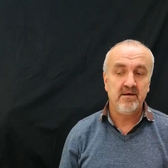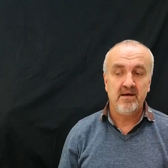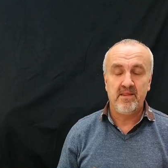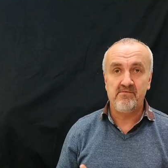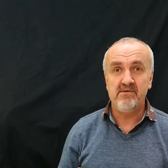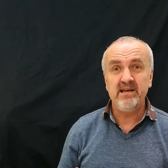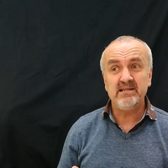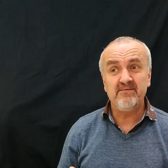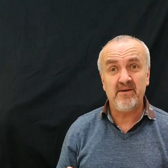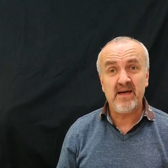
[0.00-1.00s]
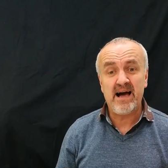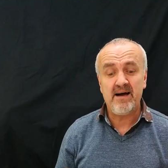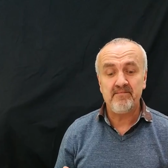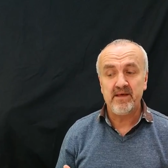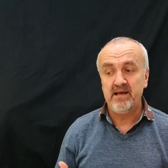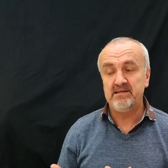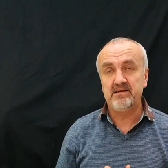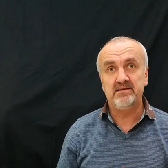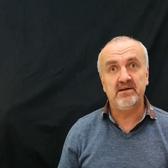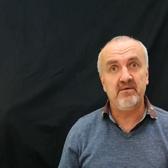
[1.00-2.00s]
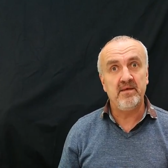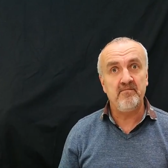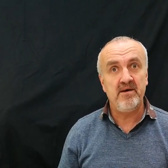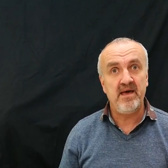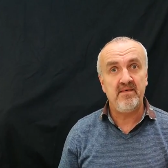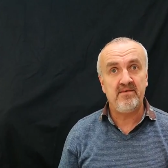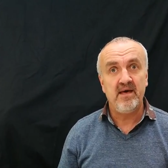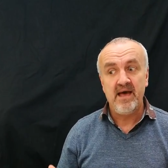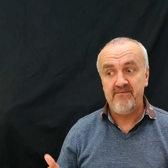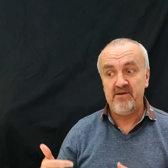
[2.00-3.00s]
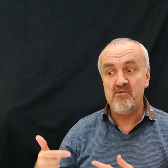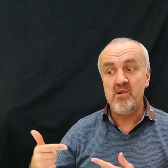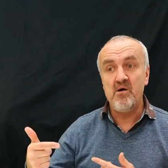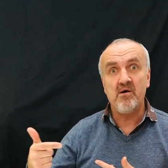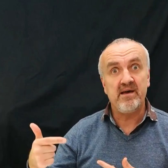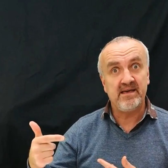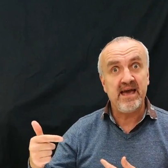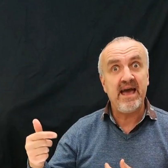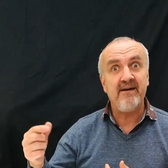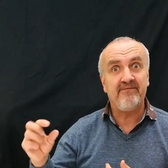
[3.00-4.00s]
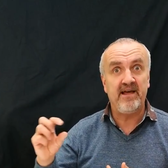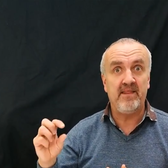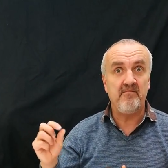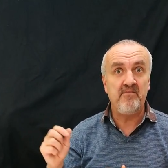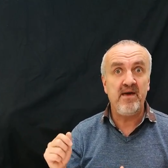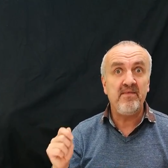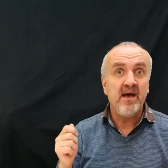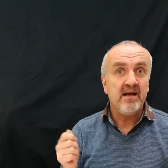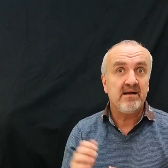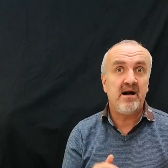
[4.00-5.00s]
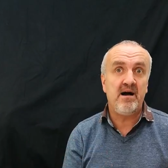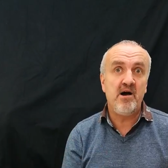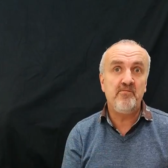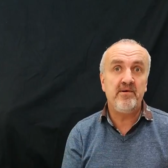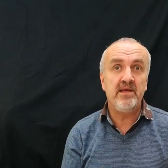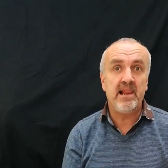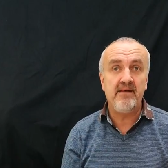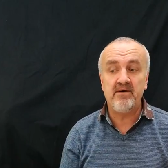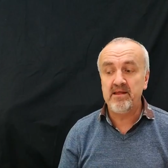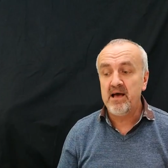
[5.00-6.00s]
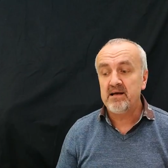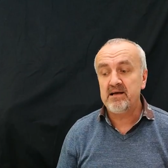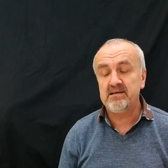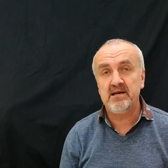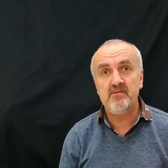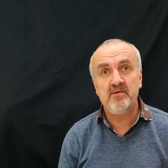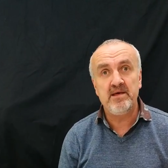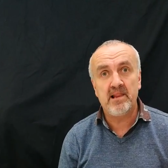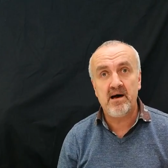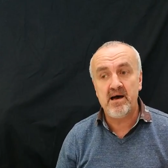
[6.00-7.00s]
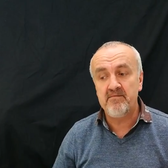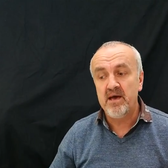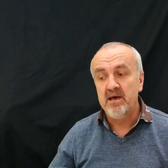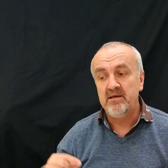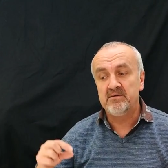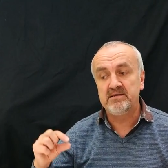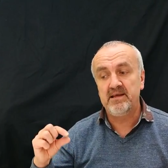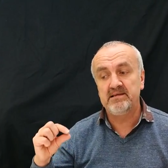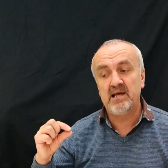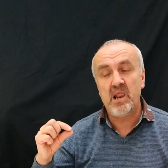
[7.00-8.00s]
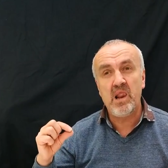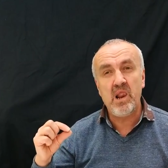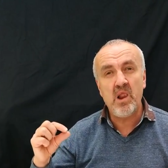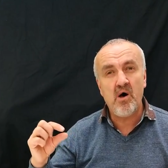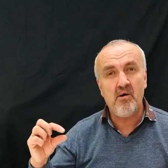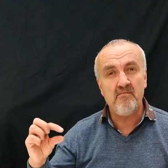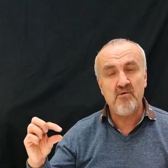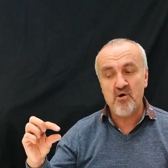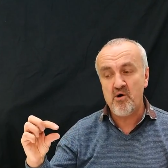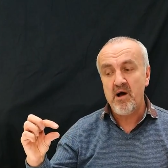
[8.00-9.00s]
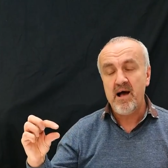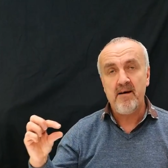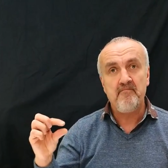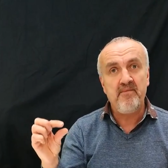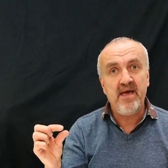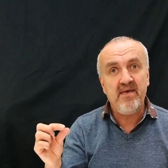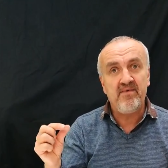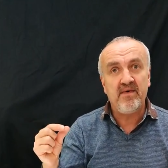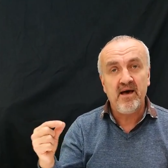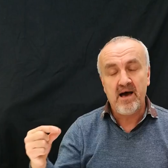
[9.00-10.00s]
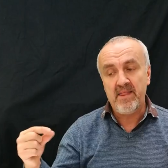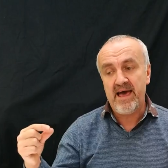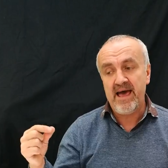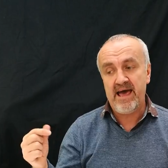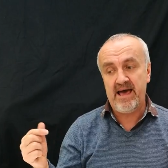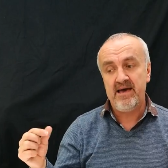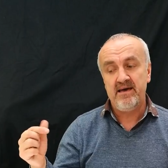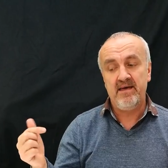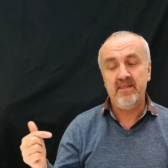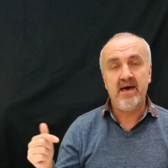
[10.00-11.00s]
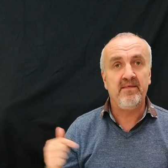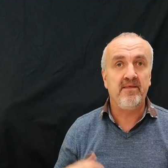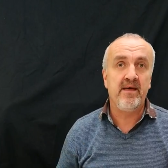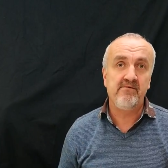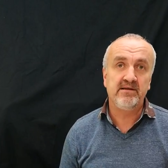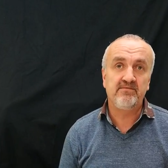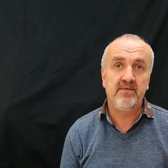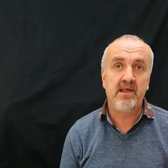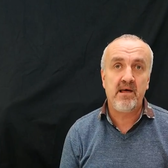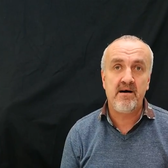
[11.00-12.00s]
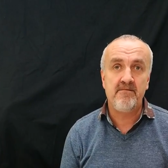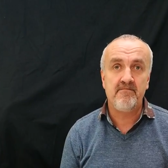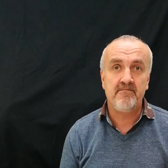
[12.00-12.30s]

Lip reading: The reason for that is to do with the pith. If you look carefully at the pith, cut open your lemon, cut open your lime, you'll see there's a lot more pith and air in there than there is with the lime.